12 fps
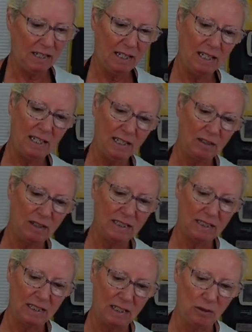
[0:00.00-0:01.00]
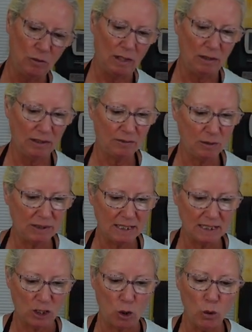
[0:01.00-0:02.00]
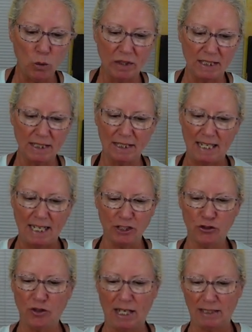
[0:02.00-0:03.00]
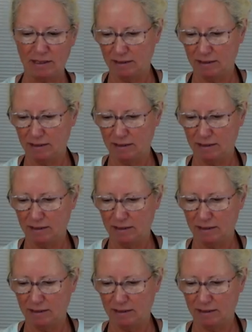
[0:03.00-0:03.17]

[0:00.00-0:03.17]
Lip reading: And let's see, oh, I don't even know what this is. Oh, this is extract.